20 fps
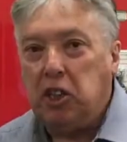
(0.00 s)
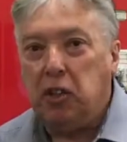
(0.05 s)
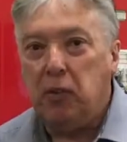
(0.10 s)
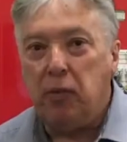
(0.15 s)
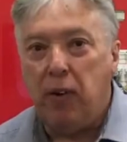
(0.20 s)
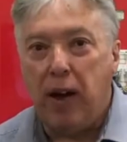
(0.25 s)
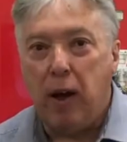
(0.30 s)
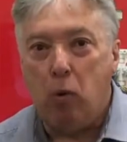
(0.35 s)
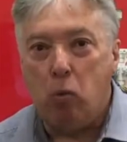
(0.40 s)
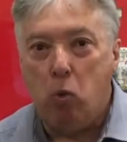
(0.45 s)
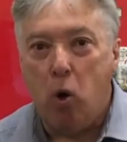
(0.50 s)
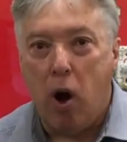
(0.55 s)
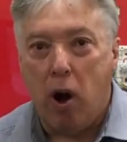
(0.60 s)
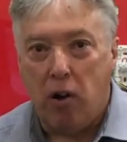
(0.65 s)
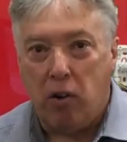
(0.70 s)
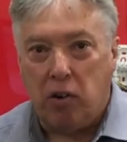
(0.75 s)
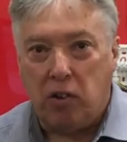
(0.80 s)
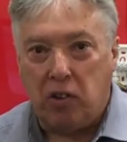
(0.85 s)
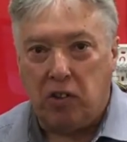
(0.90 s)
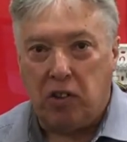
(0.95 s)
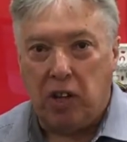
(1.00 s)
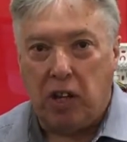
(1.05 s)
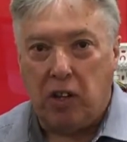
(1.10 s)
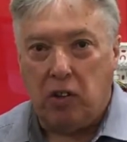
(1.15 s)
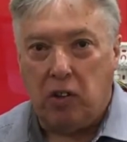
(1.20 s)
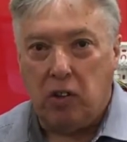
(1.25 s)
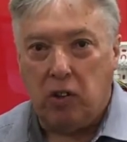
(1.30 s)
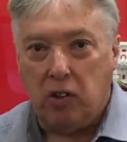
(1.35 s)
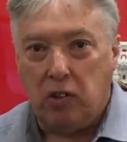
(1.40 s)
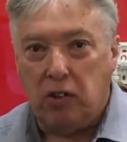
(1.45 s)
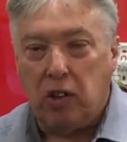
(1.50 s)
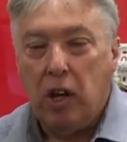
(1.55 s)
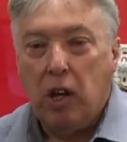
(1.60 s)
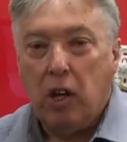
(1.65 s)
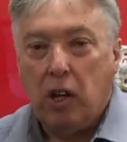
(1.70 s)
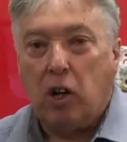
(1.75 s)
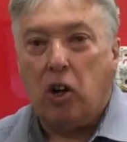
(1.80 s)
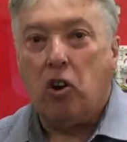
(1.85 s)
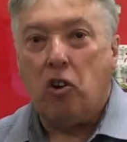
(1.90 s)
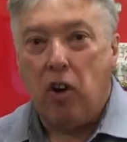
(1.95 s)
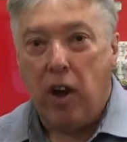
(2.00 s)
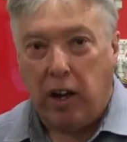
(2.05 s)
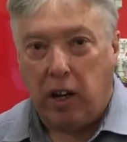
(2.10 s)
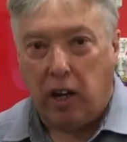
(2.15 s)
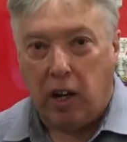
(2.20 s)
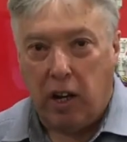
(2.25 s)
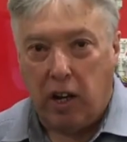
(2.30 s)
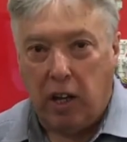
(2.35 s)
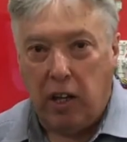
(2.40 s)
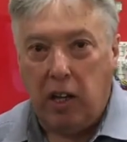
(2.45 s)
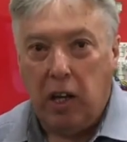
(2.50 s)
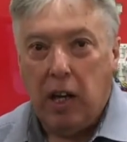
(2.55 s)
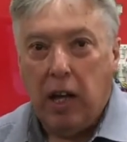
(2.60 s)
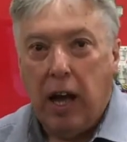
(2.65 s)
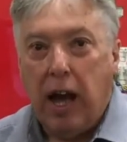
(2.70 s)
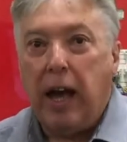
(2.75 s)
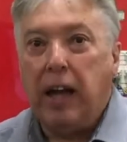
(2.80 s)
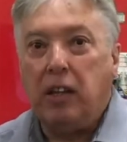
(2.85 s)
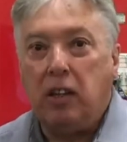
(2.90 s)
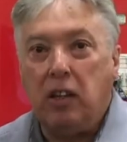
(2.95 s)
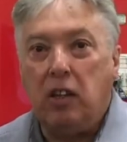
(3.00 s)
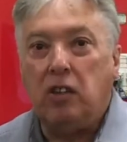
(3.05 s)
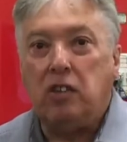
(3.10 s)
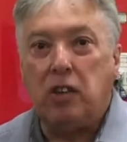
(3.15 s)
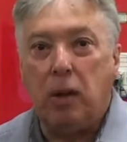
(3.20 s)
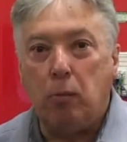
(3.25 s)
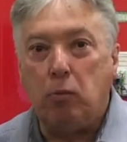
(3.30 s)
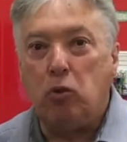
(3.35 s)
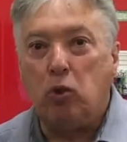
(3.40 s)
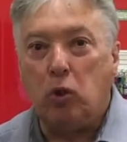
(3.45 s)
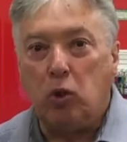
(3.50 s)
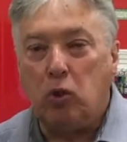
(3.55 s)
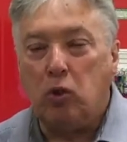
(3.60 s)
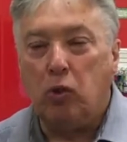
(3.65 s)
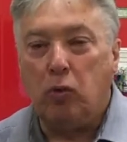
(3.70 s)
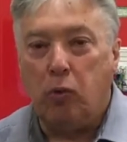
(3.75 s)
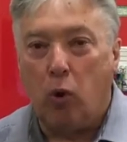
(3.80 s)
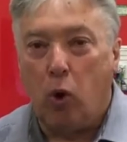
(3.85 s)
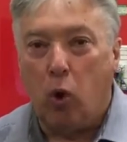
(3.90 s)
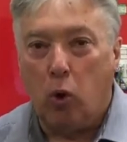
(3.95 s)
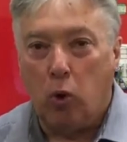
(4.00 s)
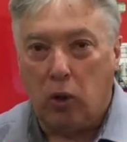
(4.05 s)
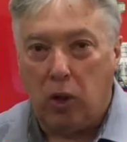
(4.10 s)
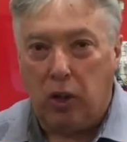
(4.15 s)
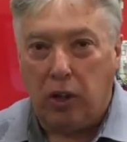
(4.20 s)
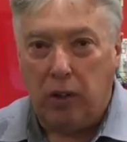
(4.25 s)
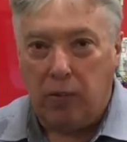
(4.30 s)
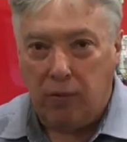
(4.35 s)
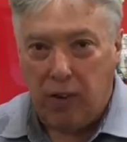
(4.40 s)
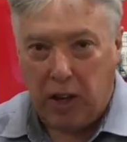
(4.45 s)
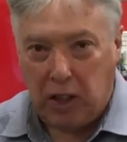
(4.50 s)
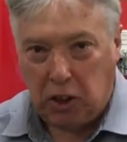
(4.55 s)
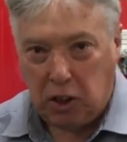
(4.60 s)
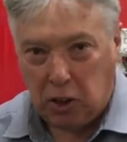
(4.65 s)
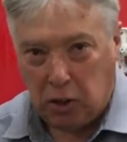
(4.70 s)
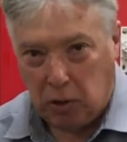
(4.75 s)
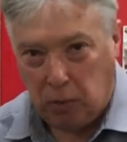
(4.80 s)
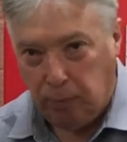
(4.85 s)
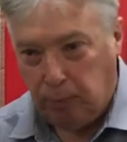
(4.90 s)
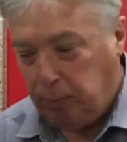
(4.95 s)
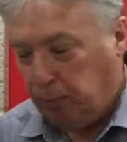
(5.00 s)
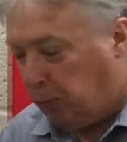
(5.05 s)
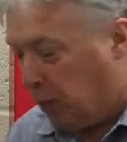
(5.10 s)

of our wiring centers correctly and in some sort of orderly fashion.